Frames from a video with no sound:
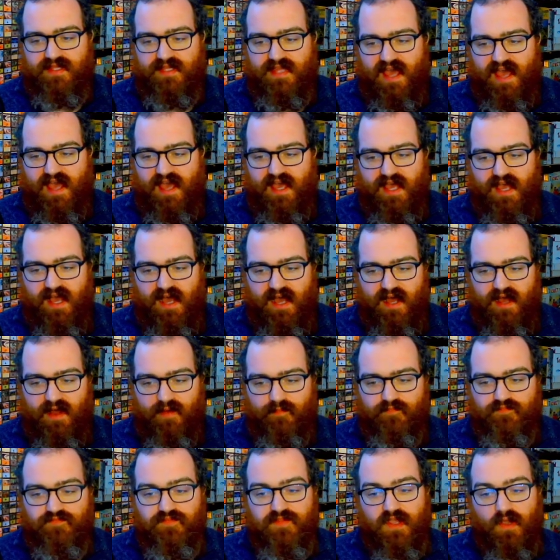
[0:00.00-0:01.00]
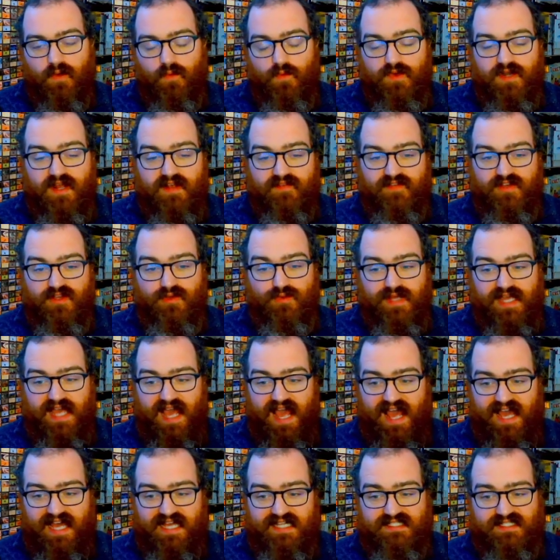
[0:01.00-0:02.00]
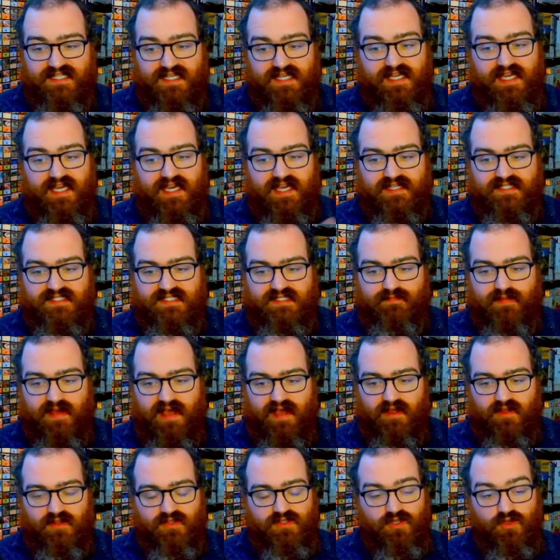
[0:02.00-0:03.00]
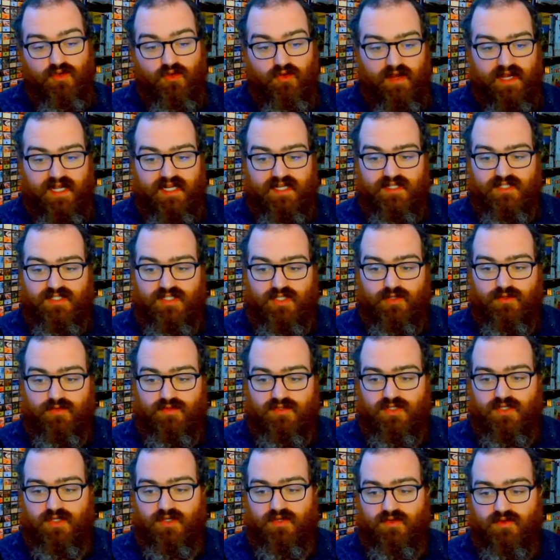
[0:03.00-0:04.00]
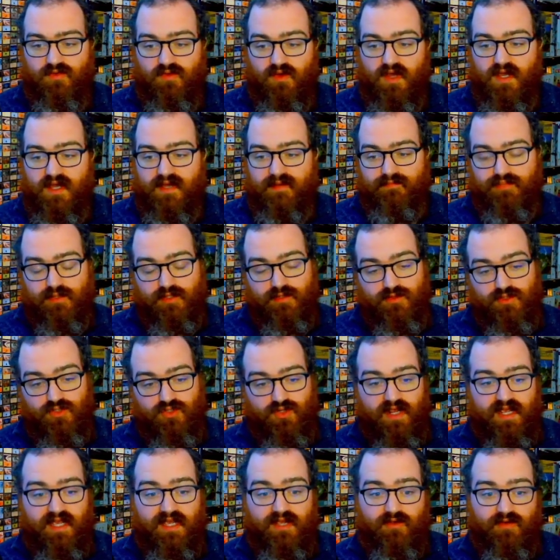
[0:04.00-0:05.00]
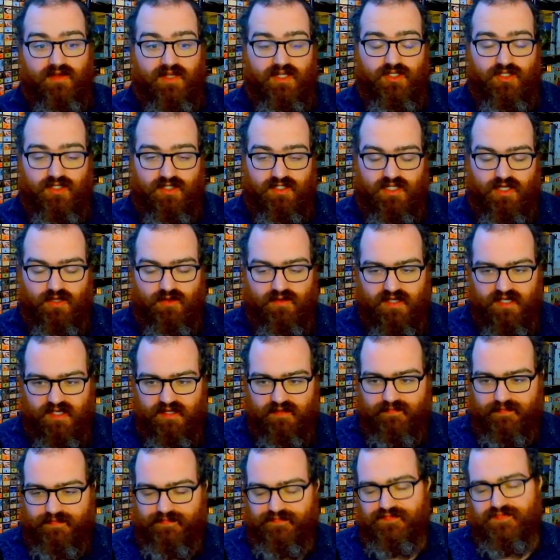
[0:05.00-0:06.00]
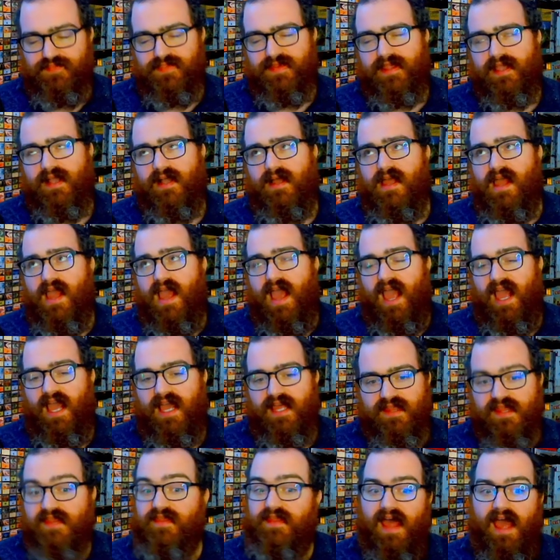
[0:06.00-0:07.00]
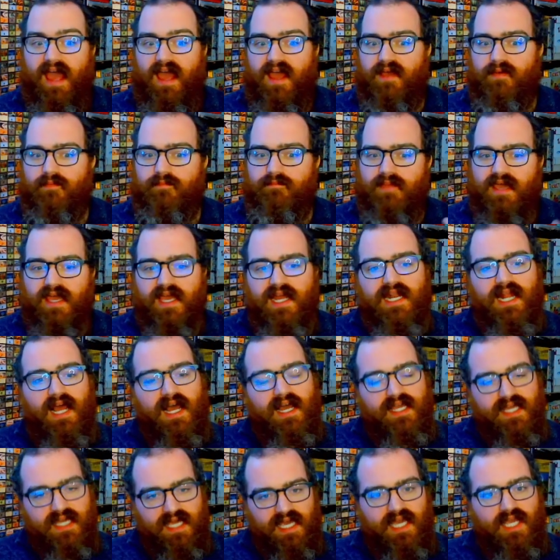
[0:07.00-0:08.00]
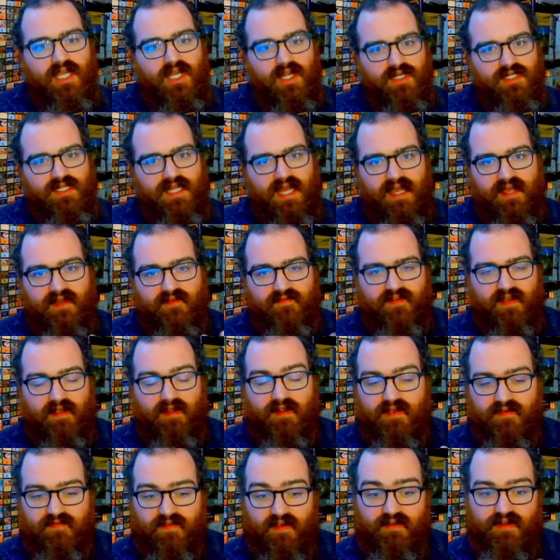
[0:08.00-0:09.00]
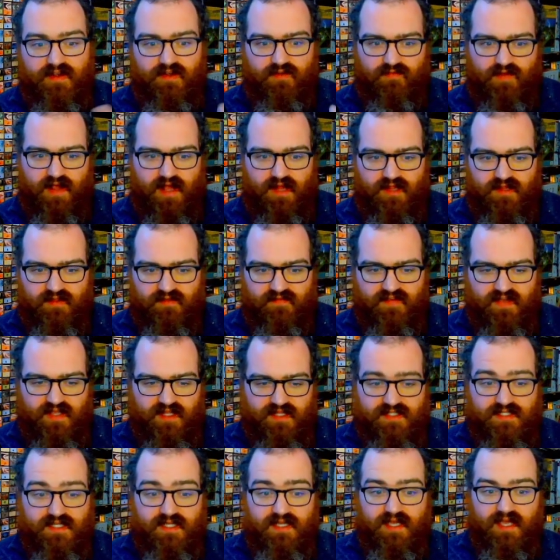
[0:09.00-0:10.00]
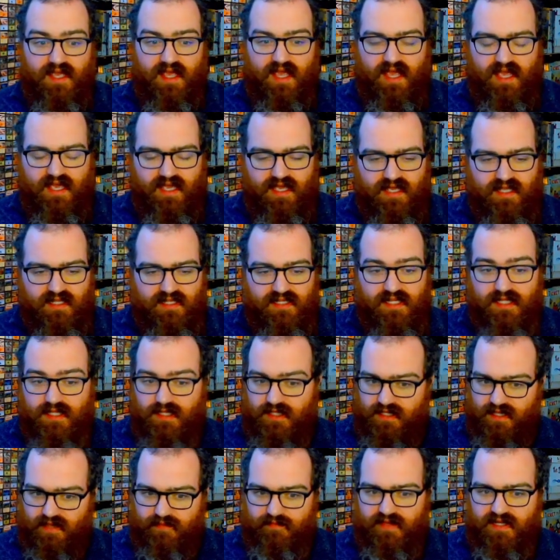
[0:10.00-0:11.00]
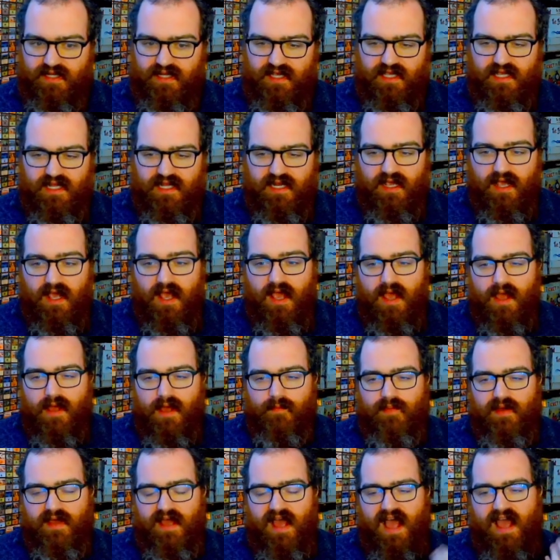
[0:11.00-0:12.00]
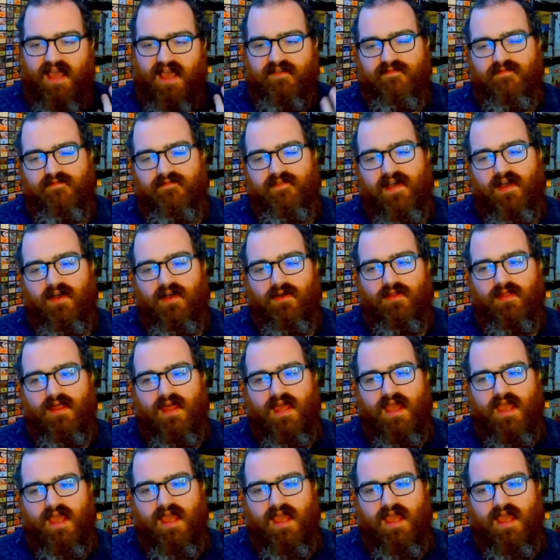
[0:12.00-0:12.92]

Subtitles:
that whenever you cast a kick spell, you create a 2/2 blue Drake creature token. And that made a kicker deck very, very relevant in Limited. But I felt,